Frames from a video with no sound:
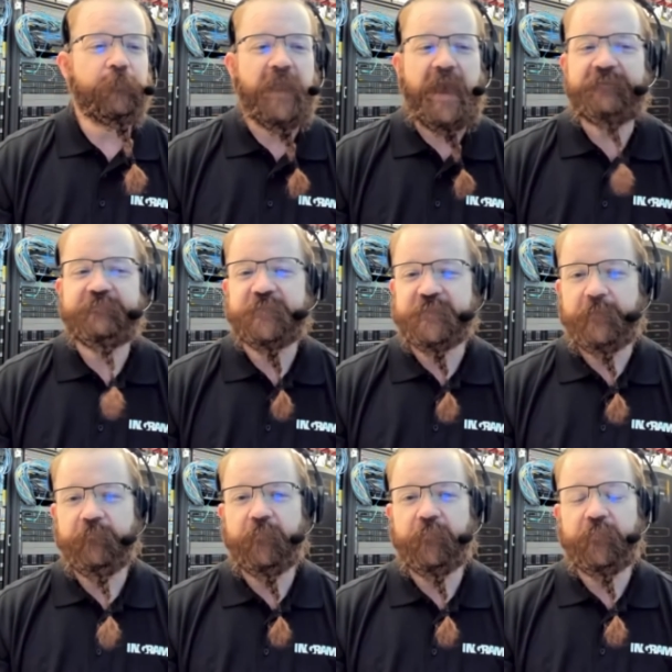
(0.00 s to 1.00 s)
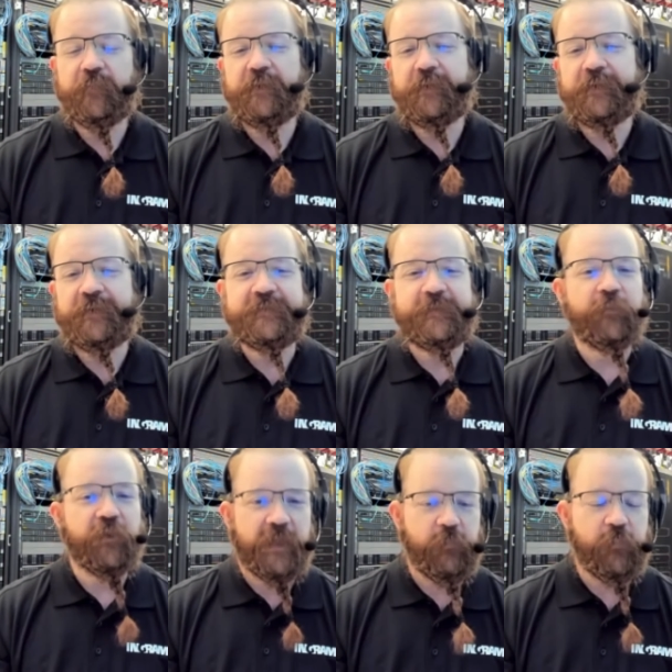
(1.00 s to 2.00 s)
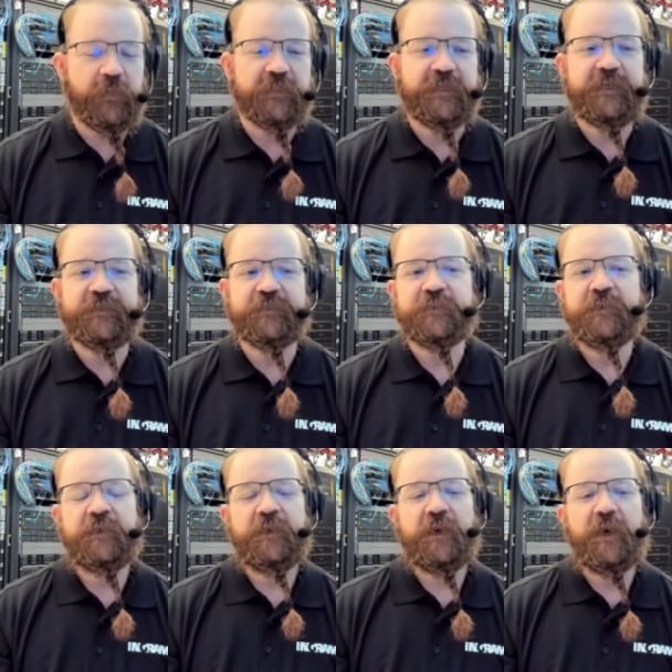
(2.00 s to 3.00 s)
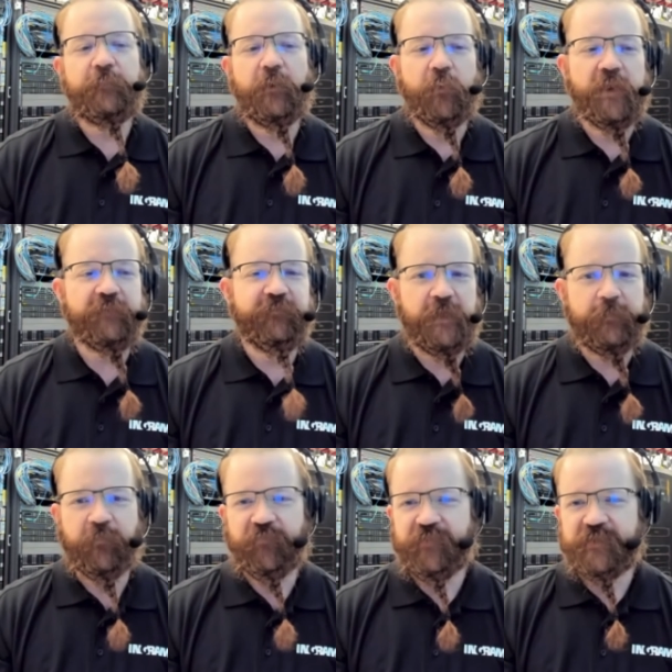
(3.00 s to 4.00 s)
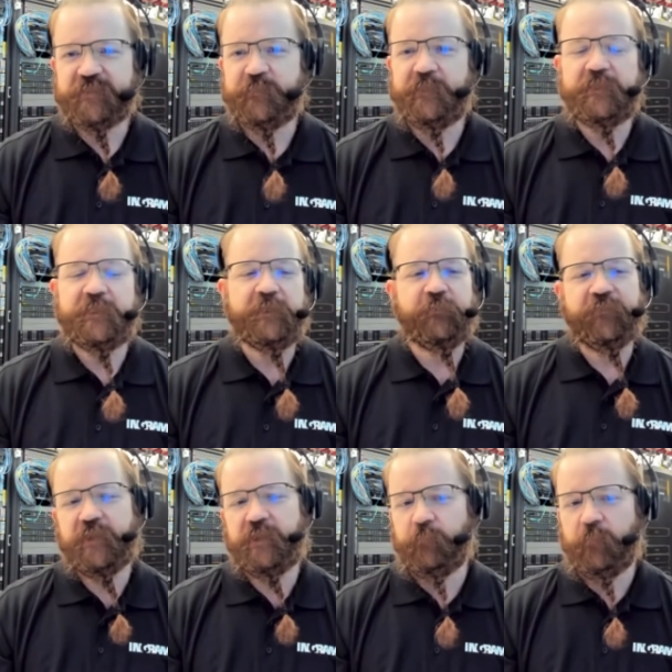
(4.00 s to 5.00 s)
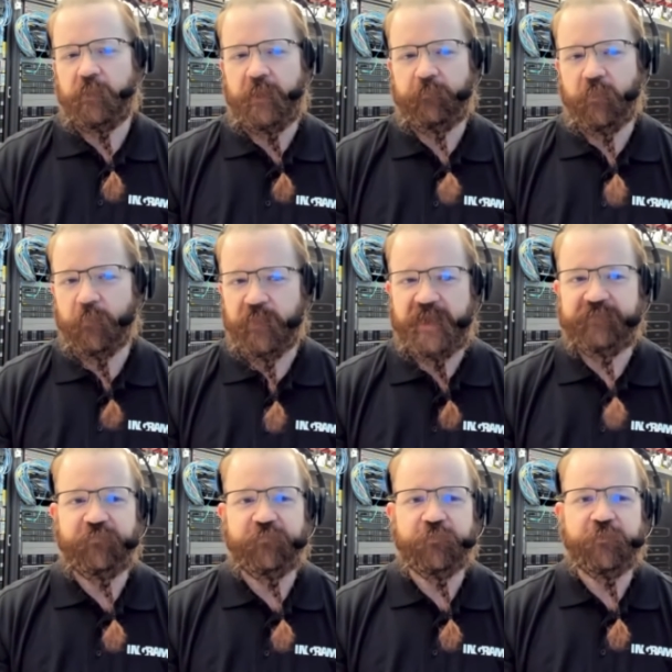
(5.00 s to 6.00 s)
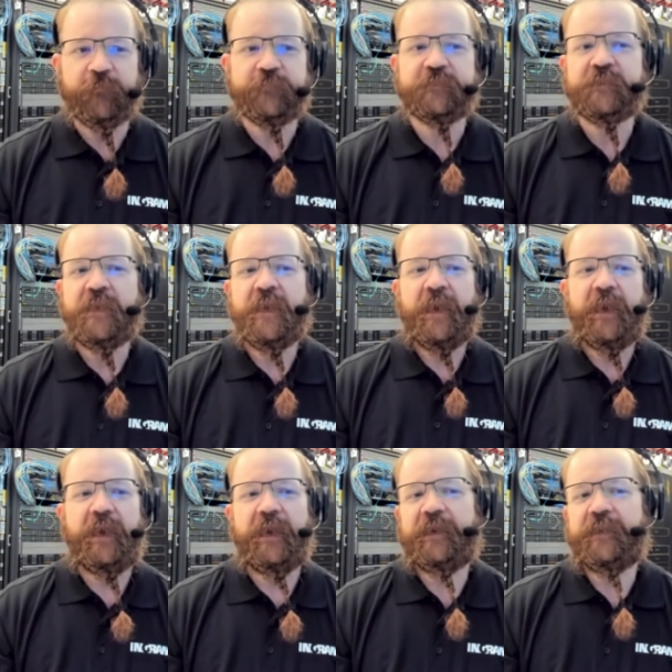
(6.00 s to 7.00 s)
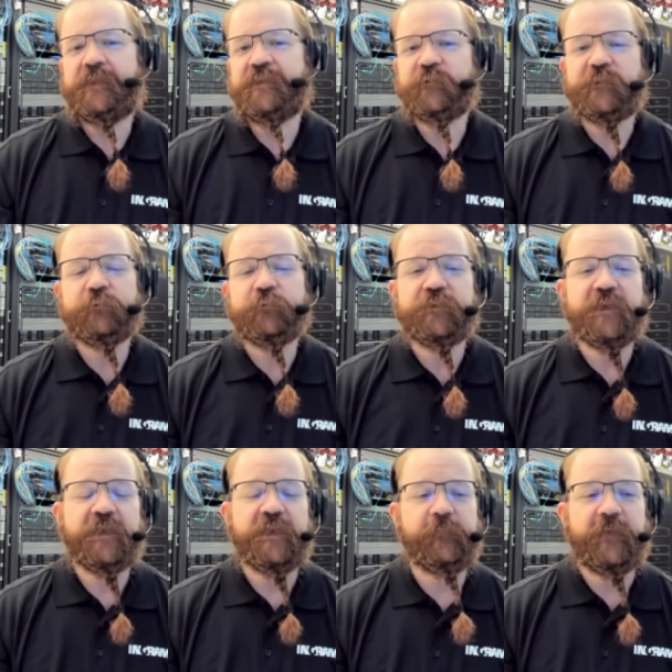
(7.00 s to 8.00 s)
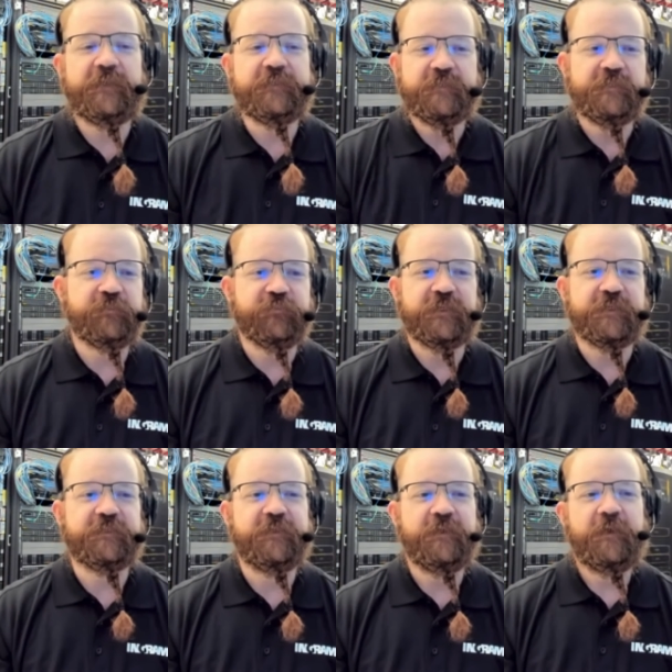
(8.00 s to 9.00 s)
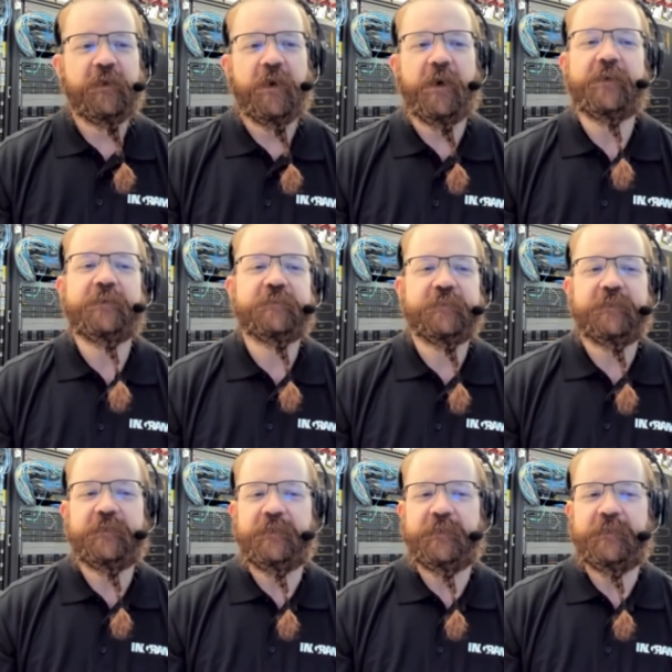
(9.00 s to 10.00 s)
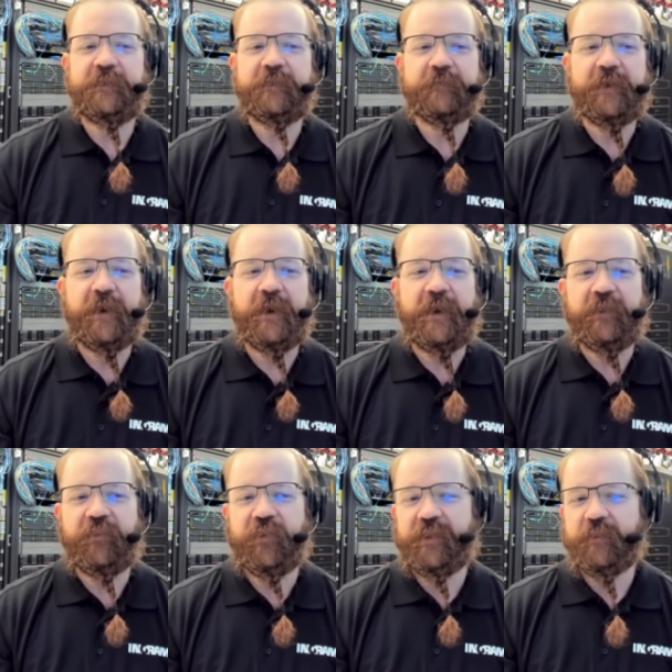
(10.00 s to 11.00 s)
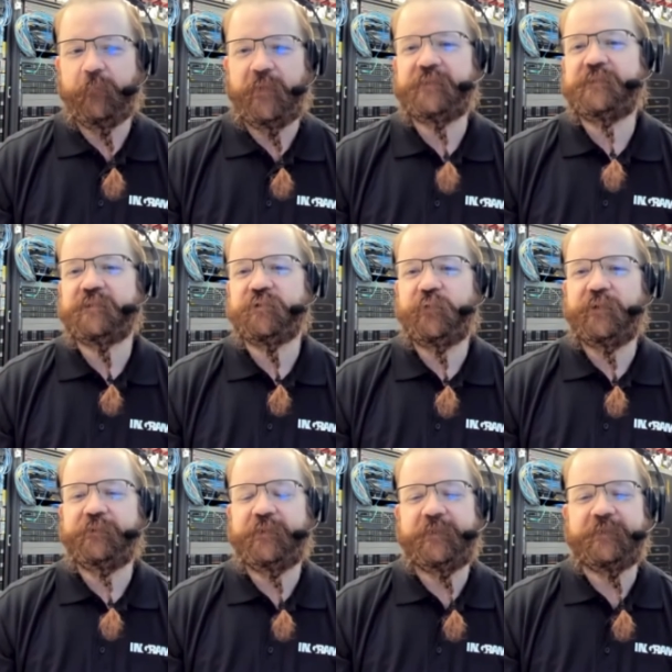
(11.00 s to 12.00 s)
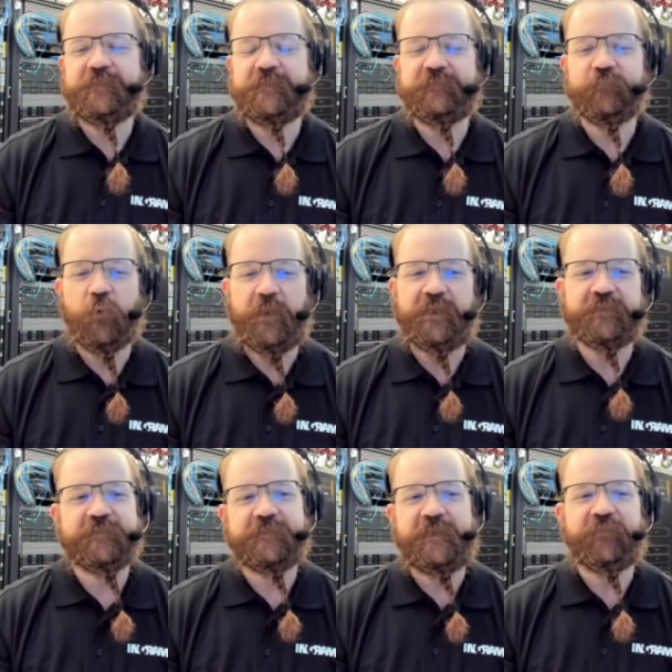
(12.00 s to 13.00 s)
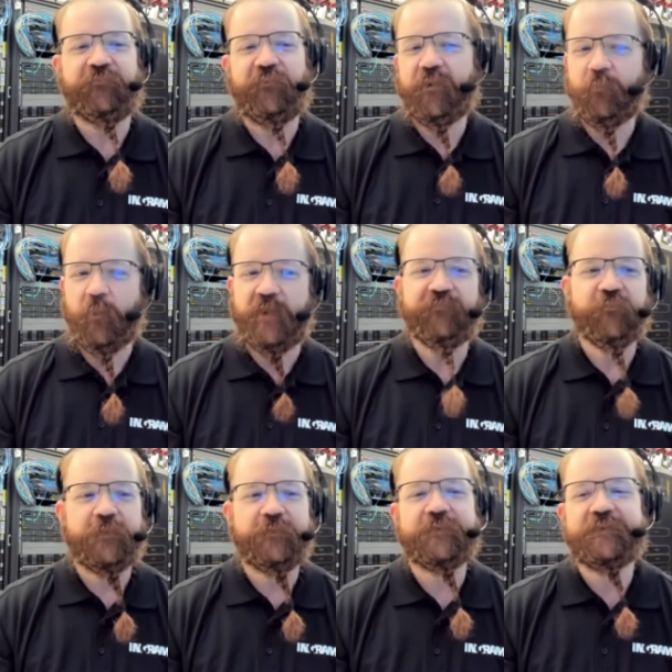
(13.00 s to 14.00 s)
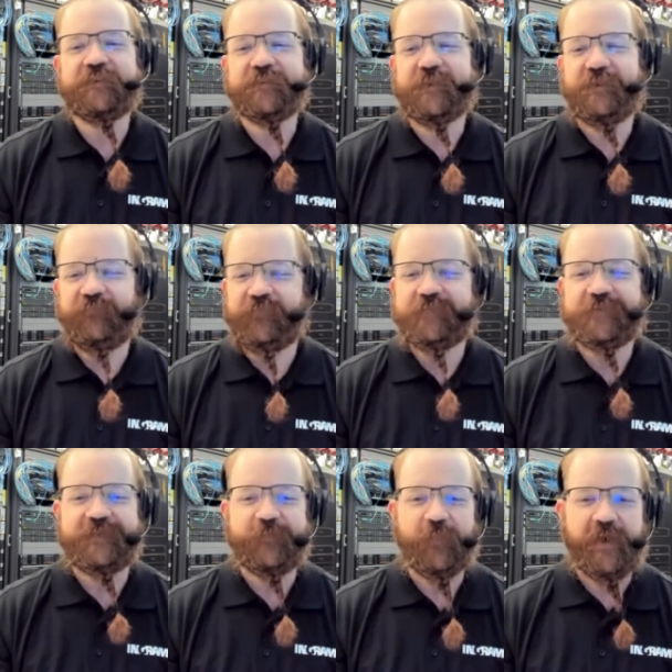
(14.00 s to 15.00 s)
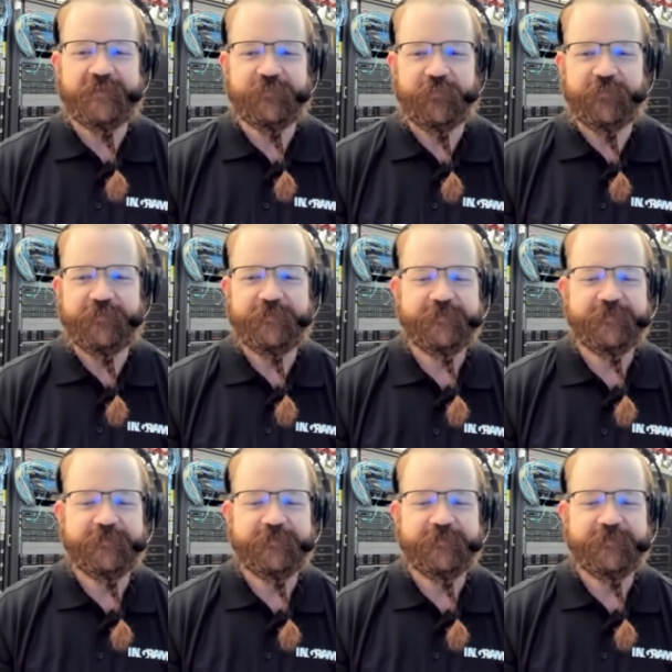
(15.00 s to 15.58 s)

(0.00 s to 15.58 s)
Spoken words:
have some demo capabilities, but we have a lot more flexibility. We've got a lot more platforms. And especially when we're talking about Citrix, honestly, I think the best experience is when it's as far away from you as physically possible.